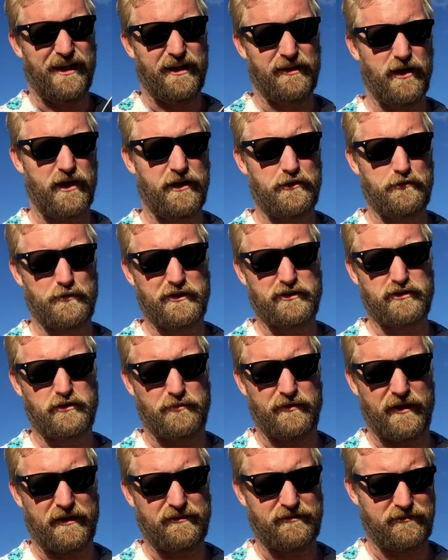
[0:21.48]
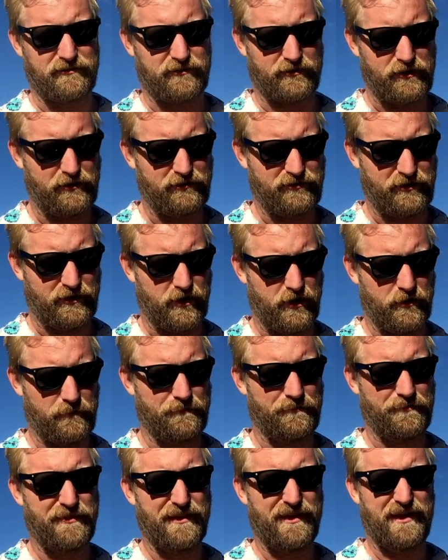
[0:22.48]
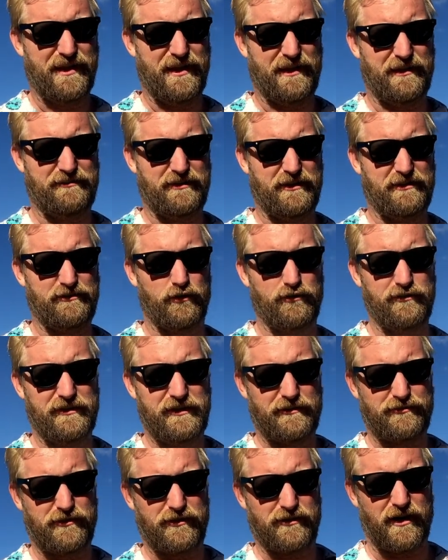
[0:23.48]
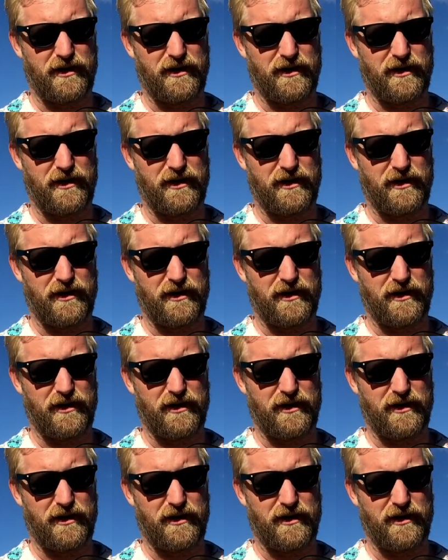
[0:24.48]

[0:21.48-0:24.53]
A lot of the rental places are using them. It's a totally different